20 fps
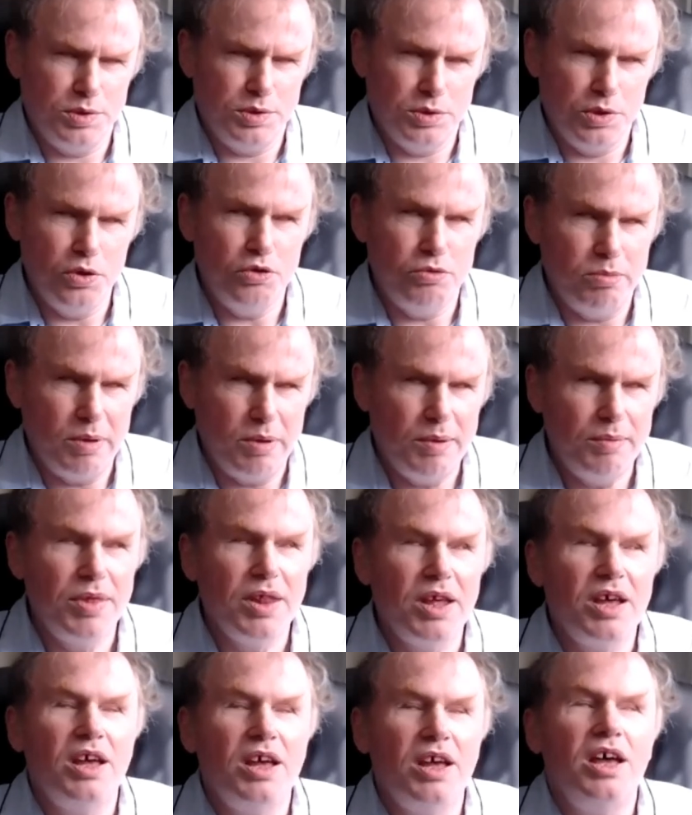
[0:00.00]
Zoom.
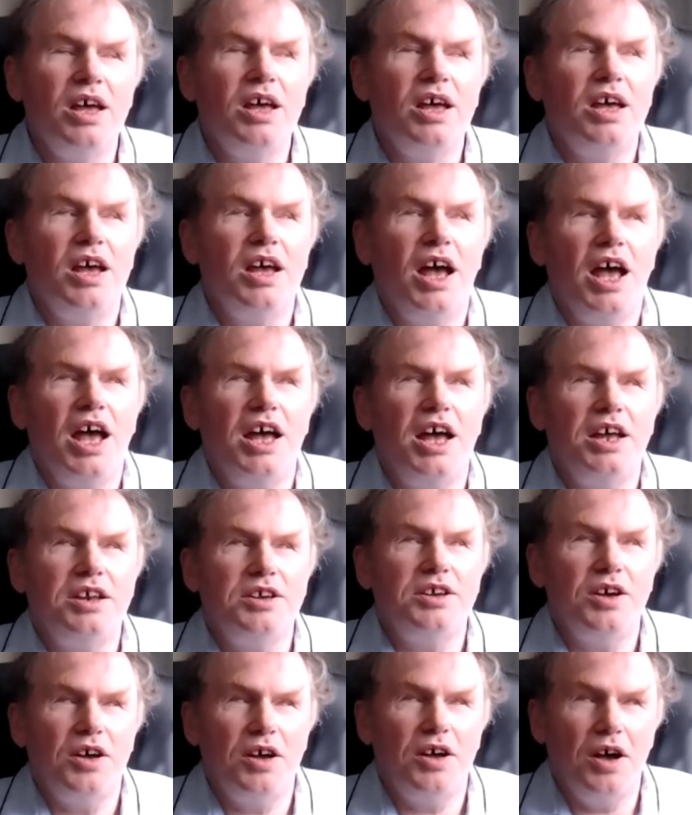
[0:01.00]
And
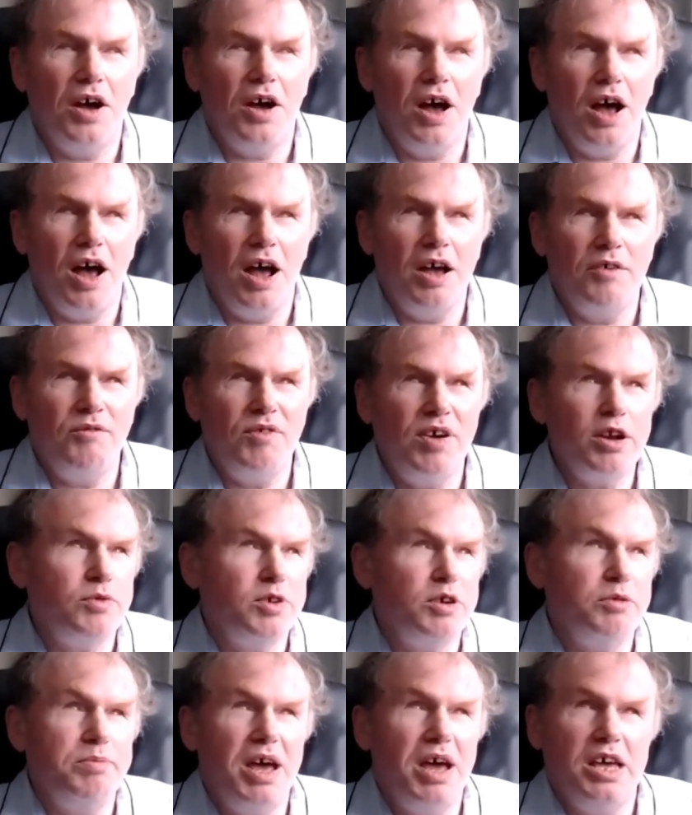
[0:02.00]
I felt a
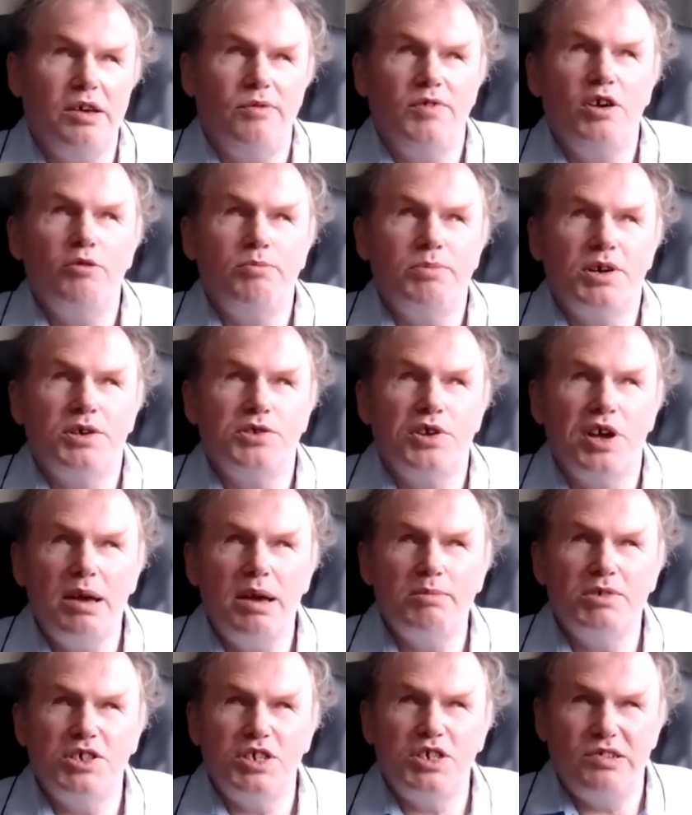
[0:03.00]
real pang of guilt because I am
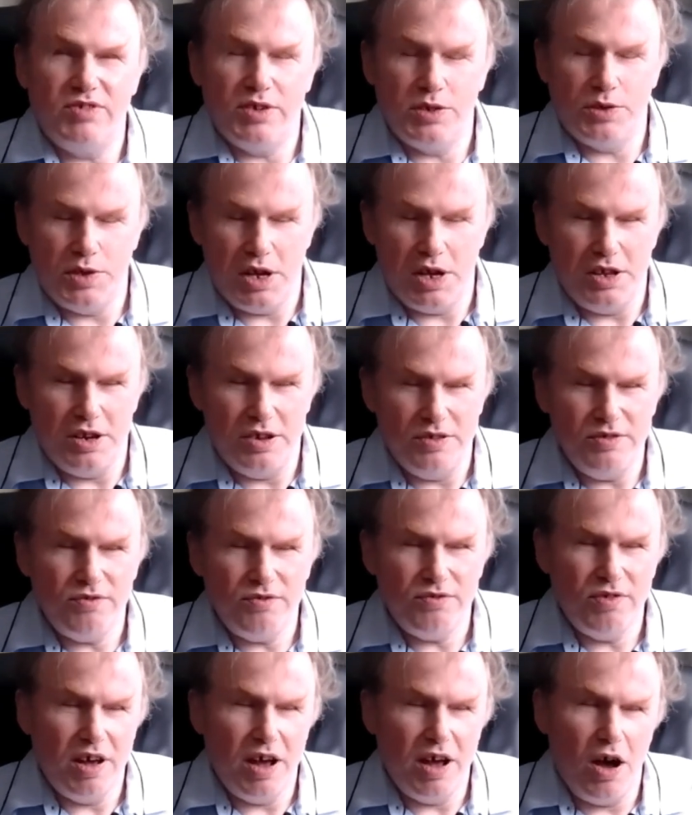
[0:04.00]
a chief executive.
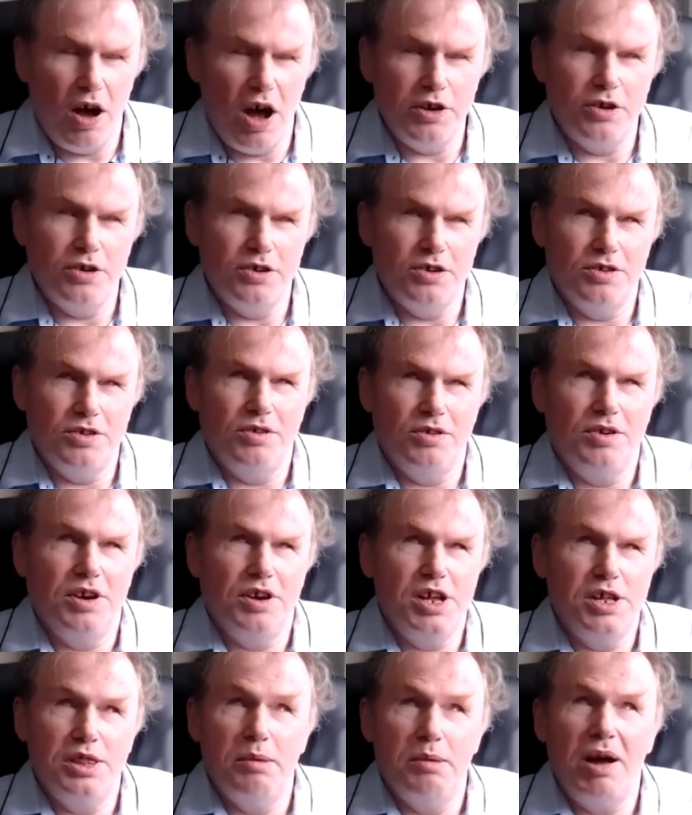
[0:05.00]
I don't
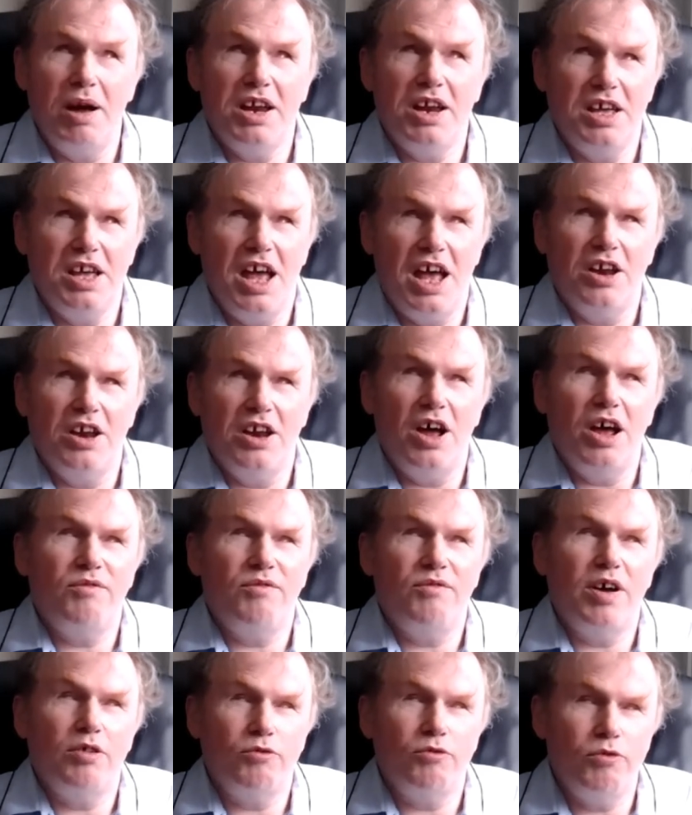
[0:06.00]
need the money, and I
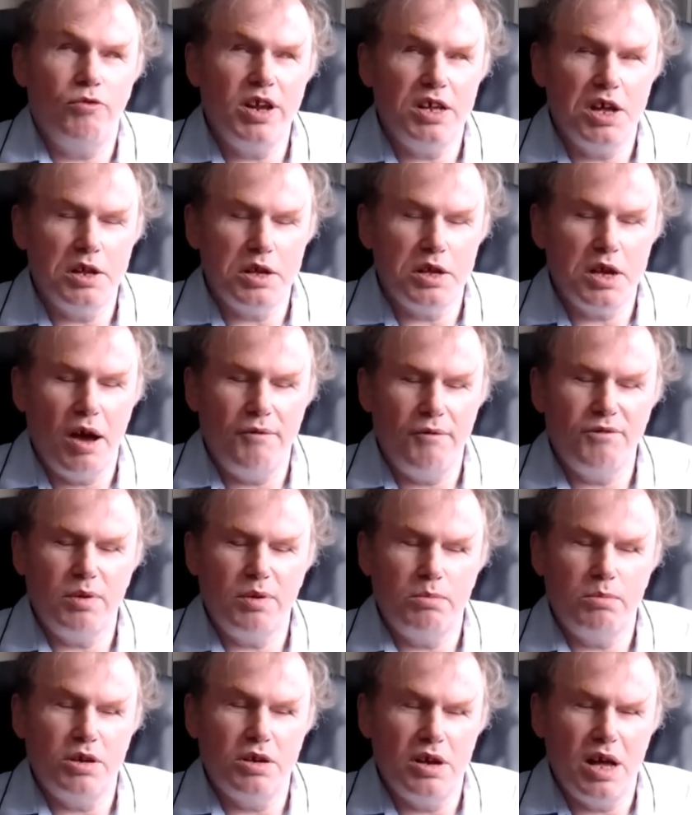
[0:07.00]
felt really
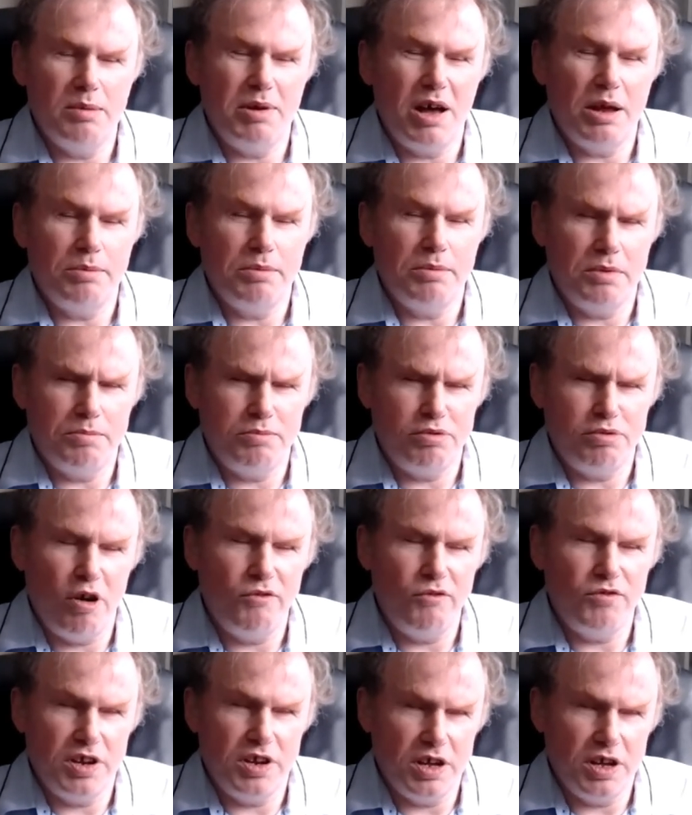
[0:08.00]
uncomfortable about
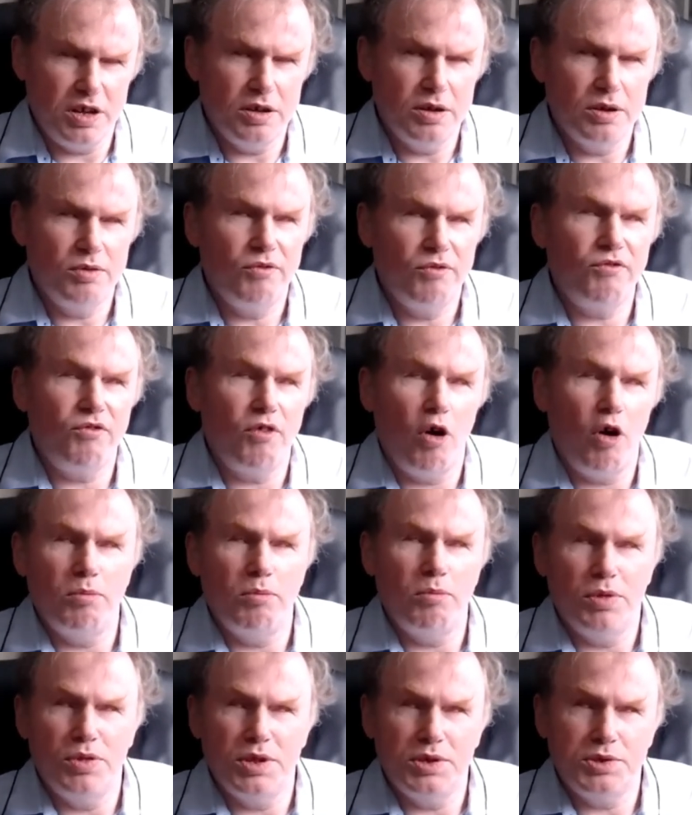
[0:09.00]
profiting
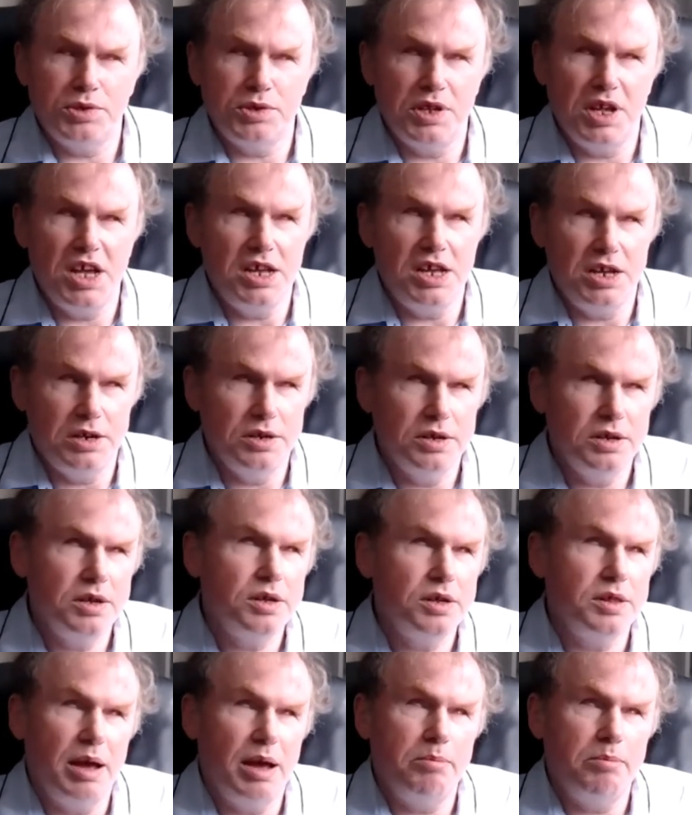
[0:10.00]
from this need
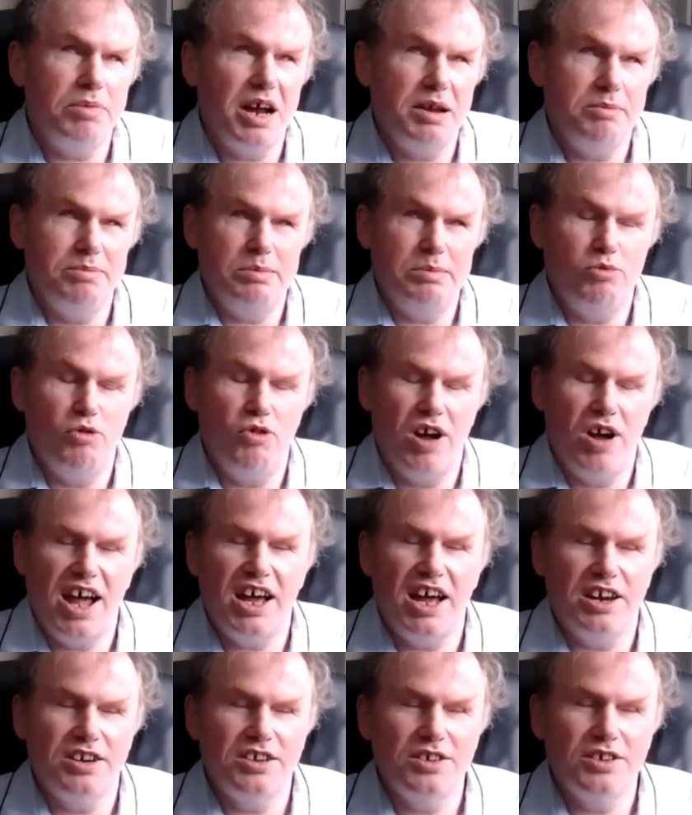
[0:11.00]
that blind people
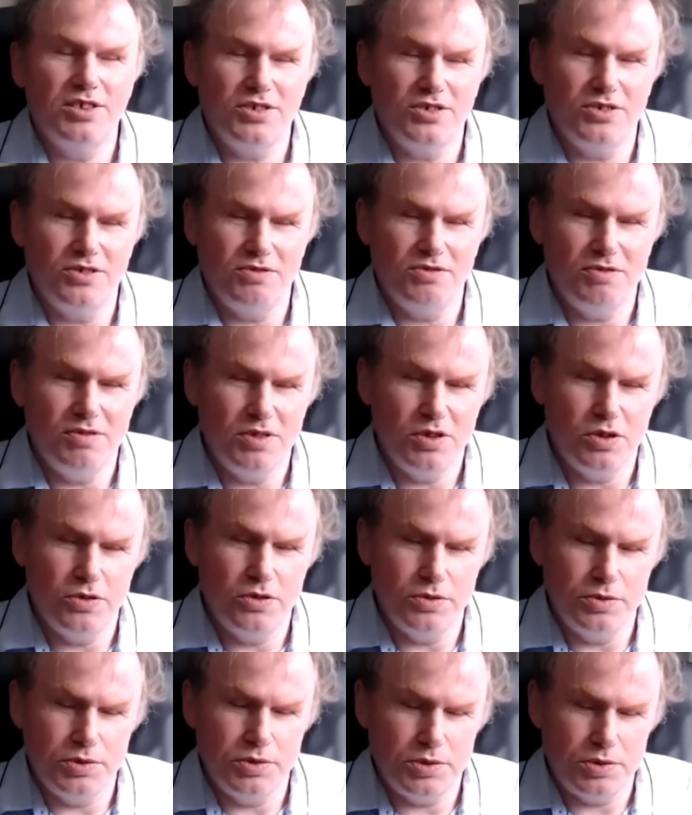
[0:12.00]
had to
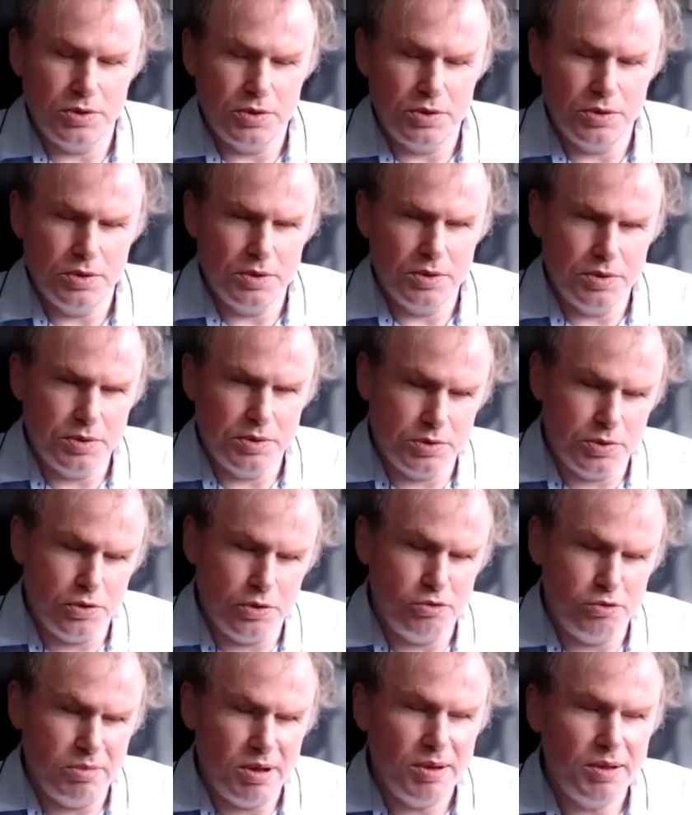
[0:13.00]
use
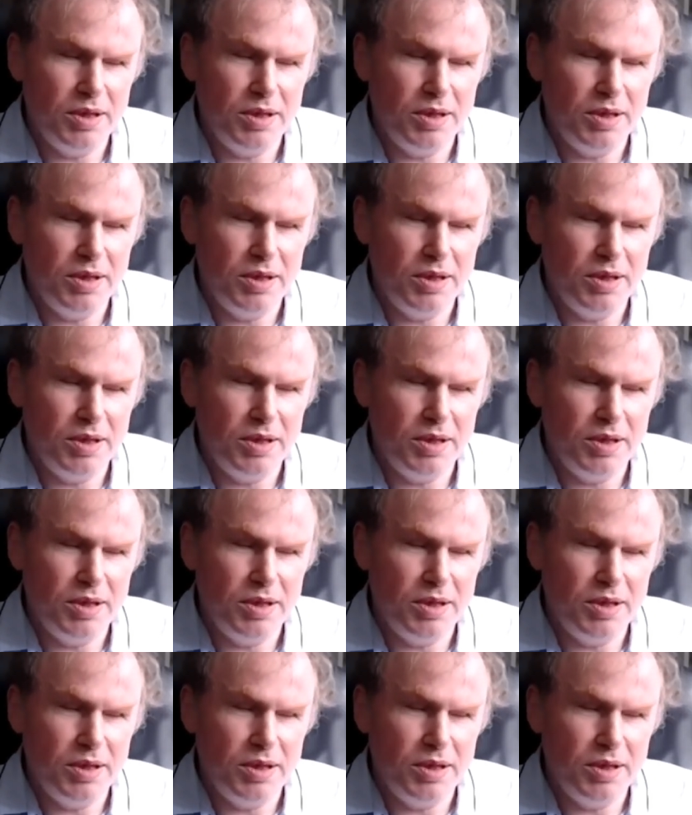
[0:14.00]
Zoom.